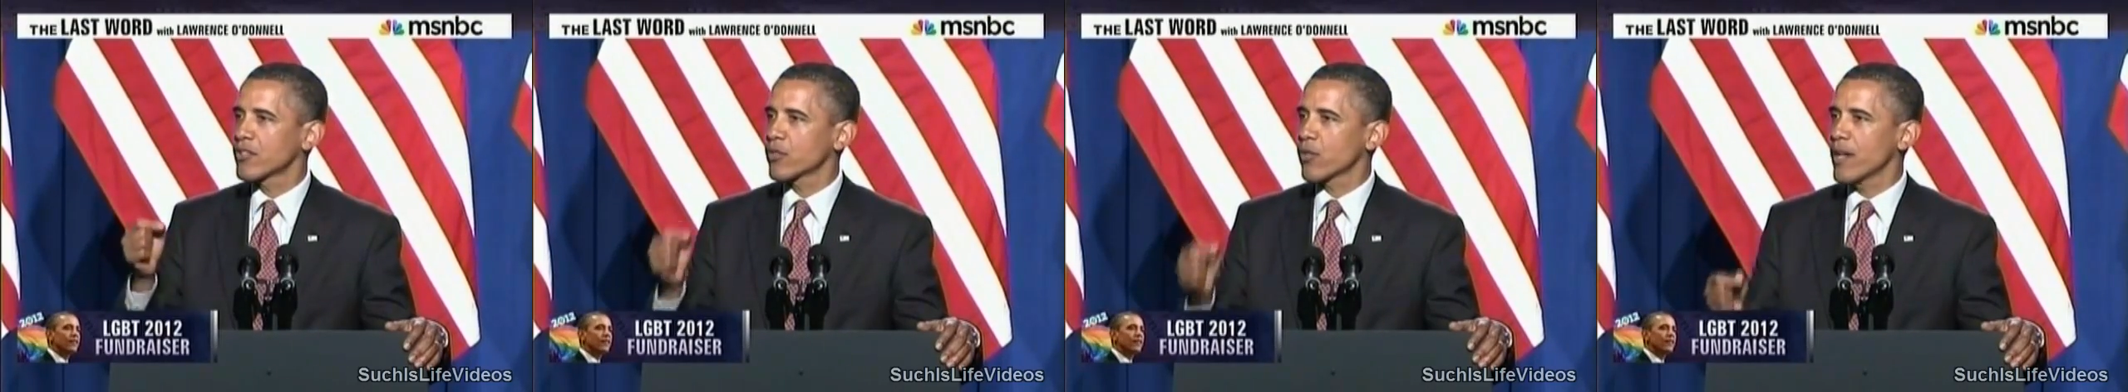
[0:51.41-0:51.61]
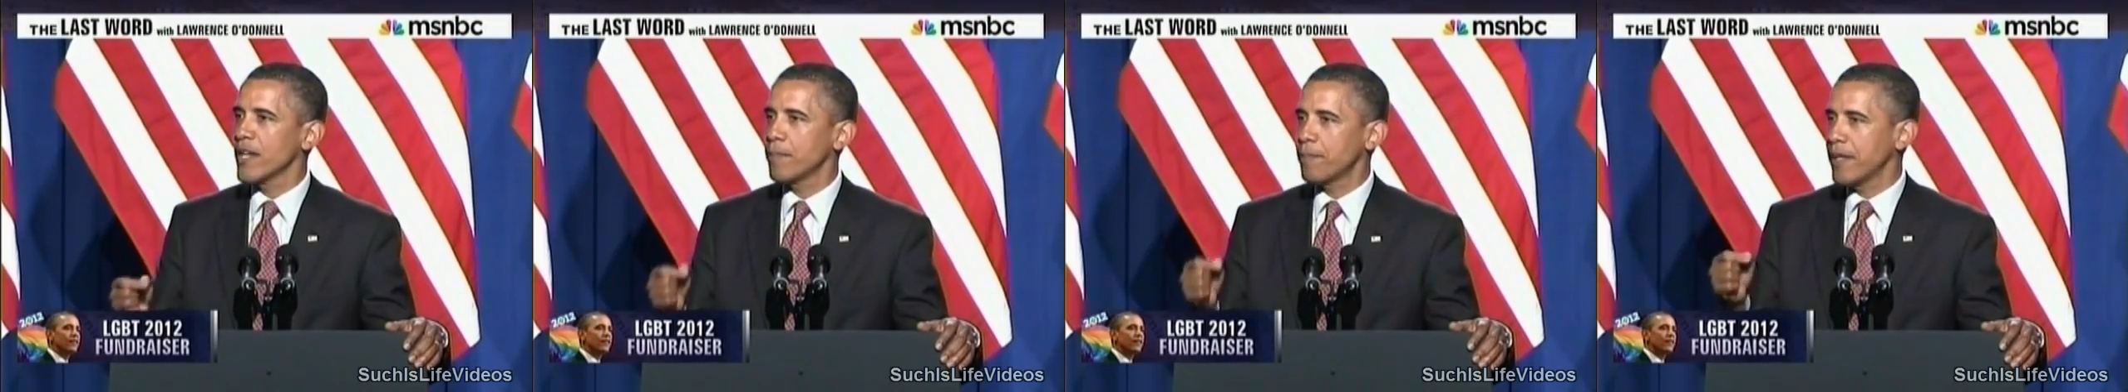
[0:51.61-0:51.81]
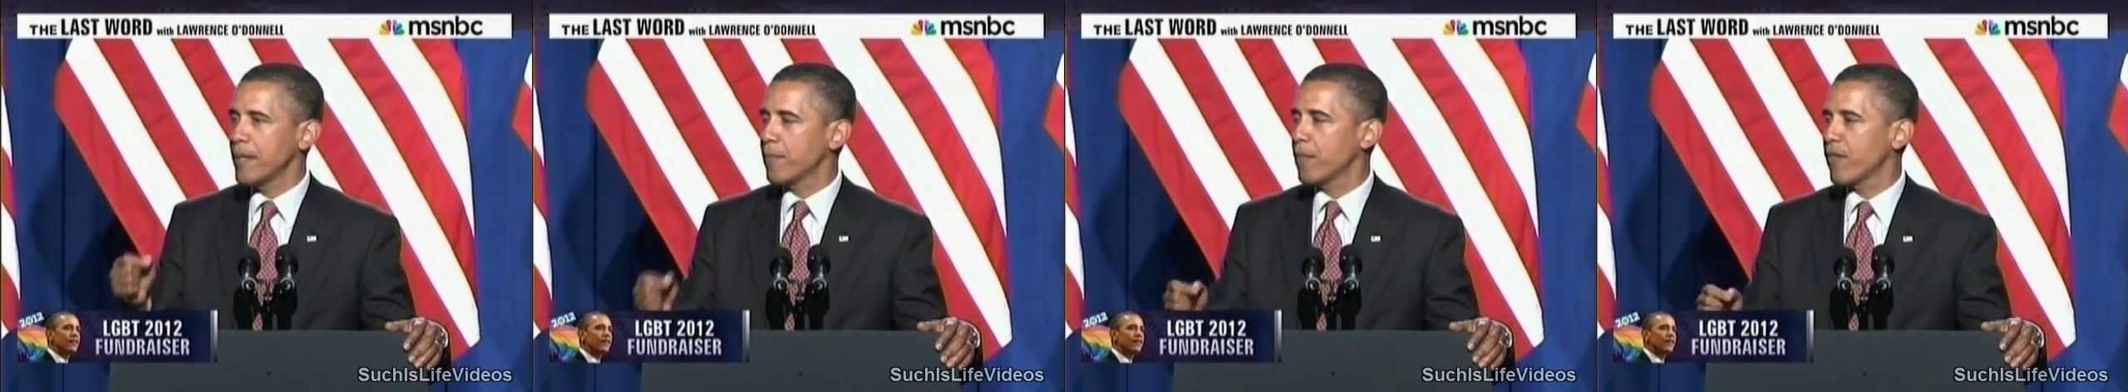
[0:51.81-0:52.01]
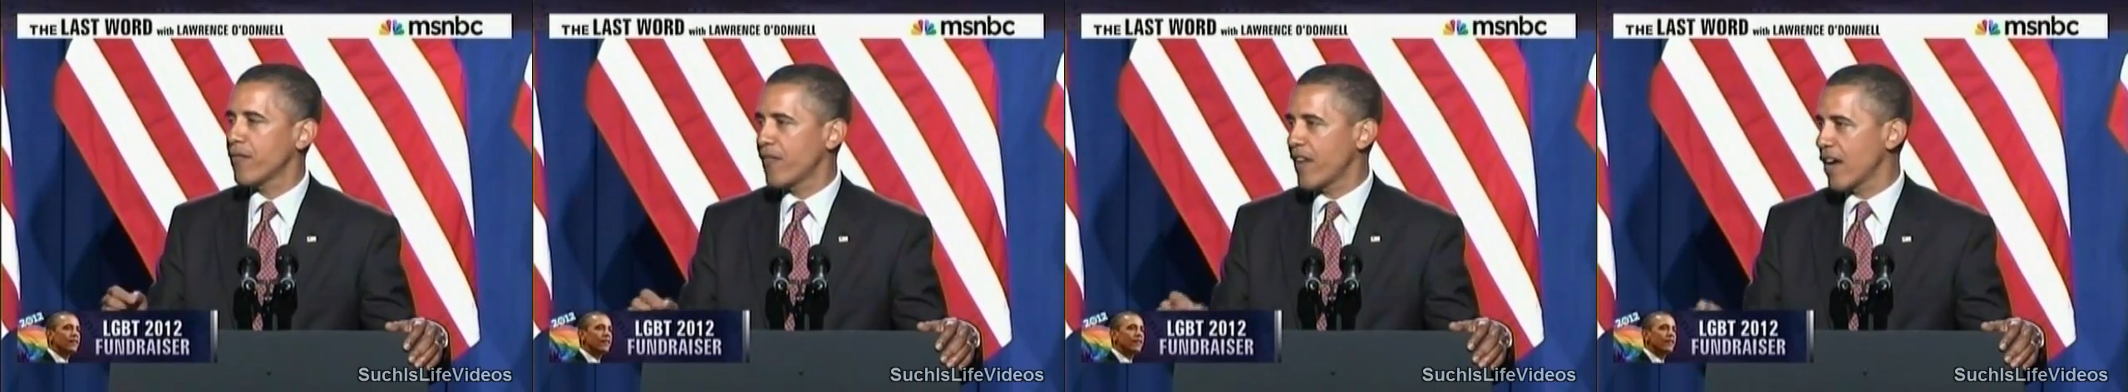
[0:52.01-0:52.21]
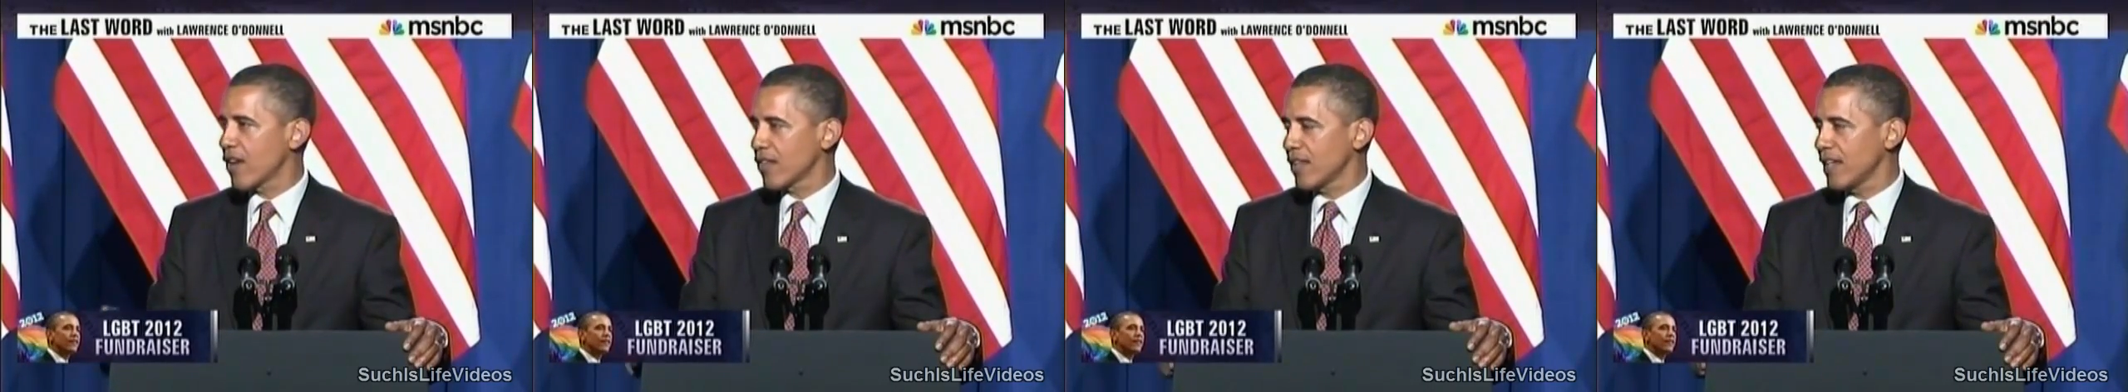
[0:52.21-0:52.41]
treat people
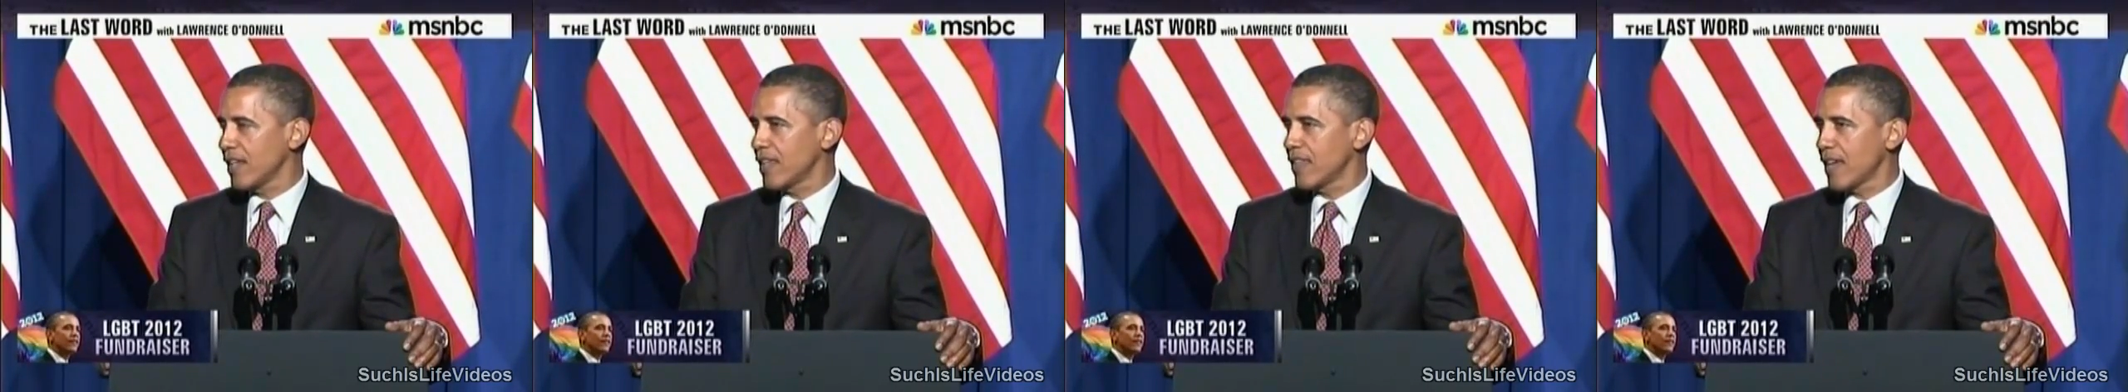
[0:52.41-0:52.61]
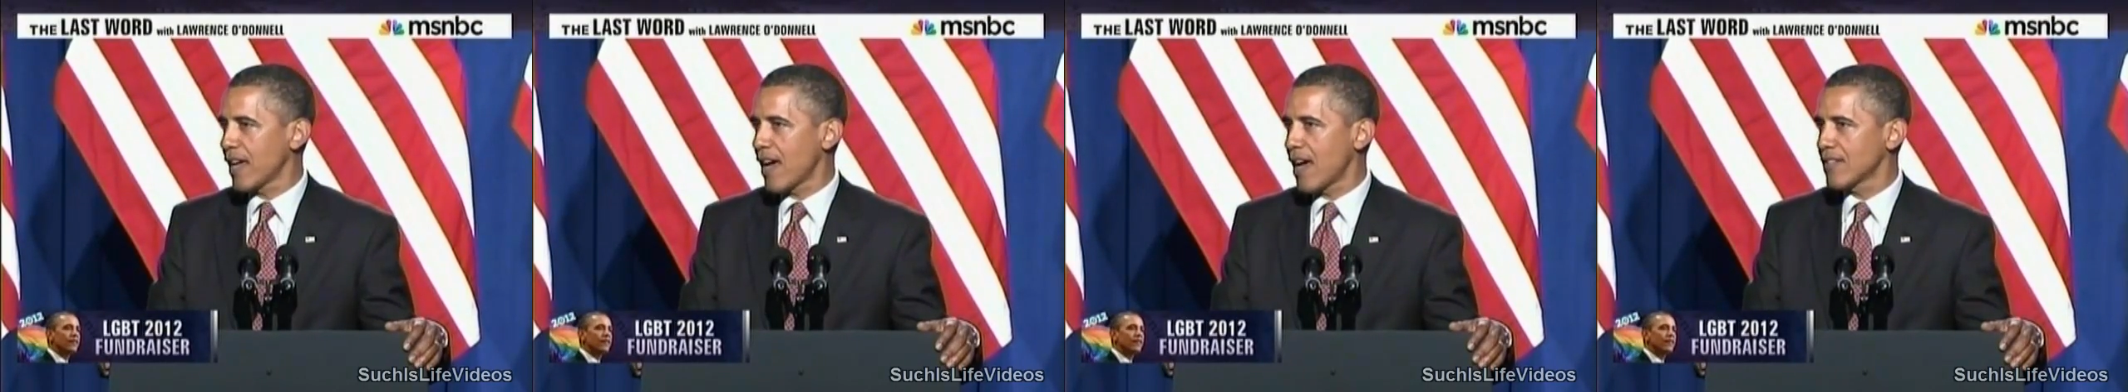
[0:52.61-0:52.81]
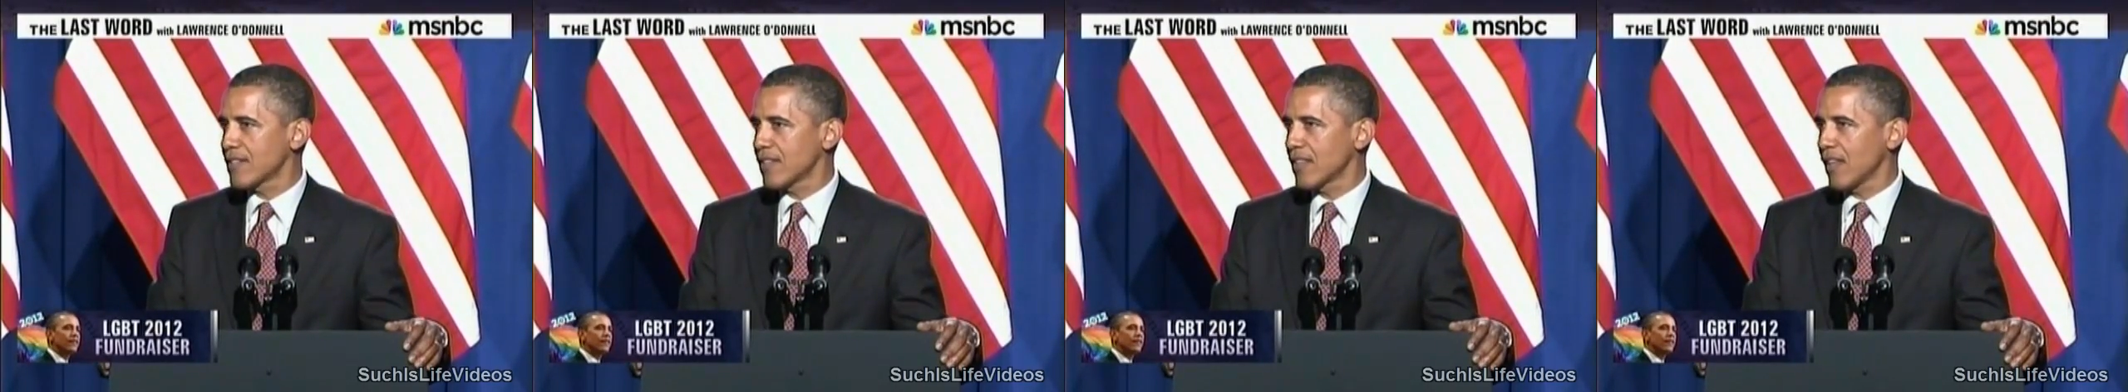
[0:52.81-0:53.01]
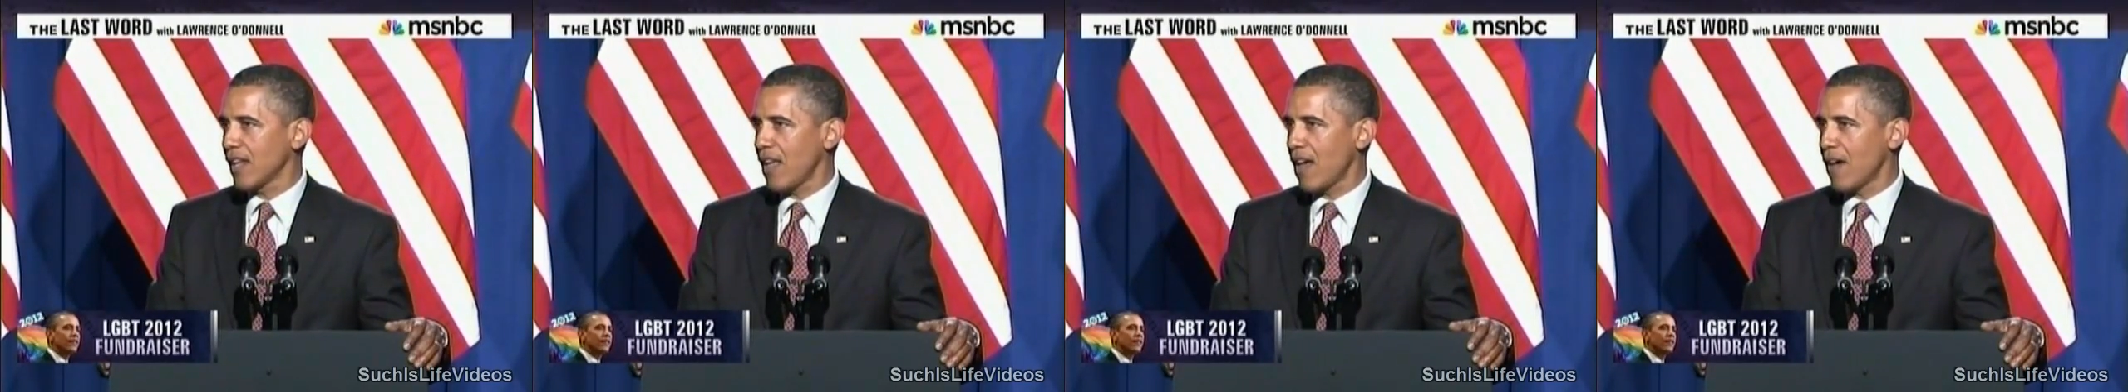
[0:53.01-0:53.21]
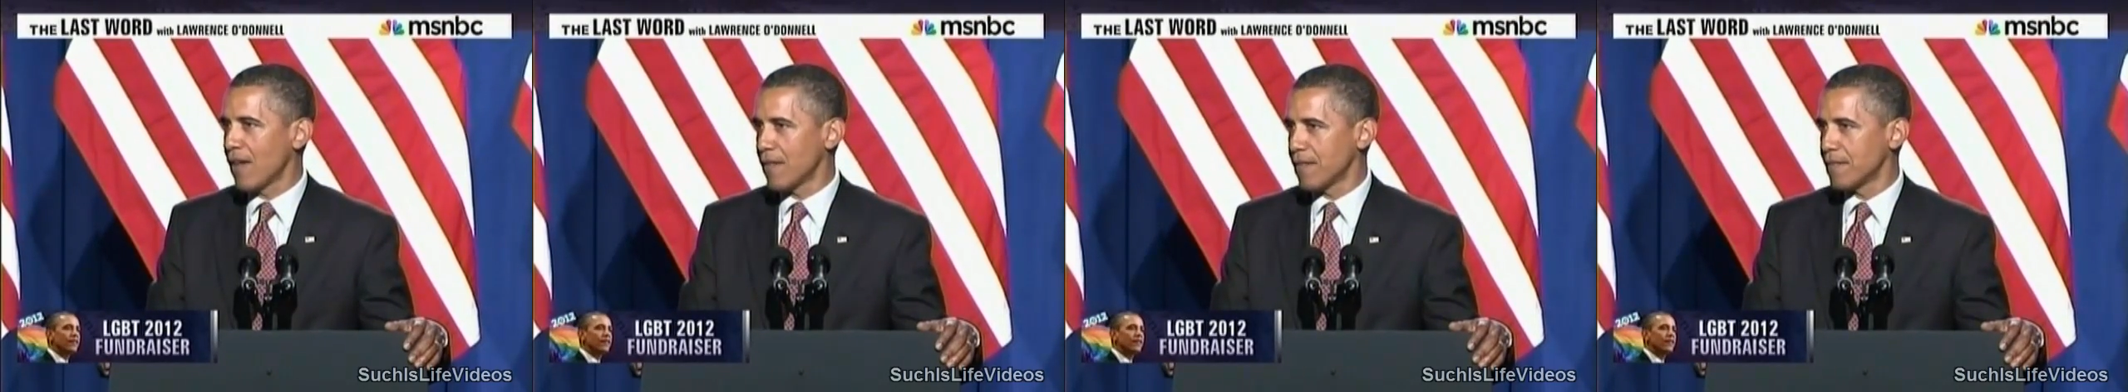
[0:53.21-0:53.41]
fairly in the eyes of the
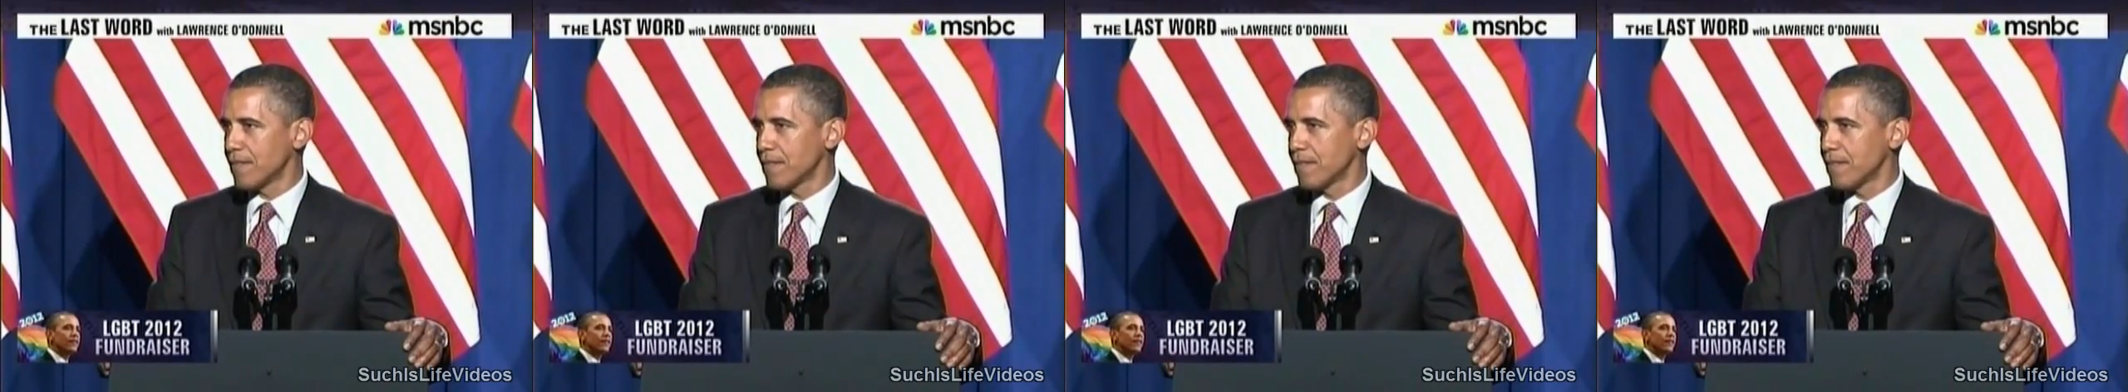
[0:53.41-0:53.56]
law.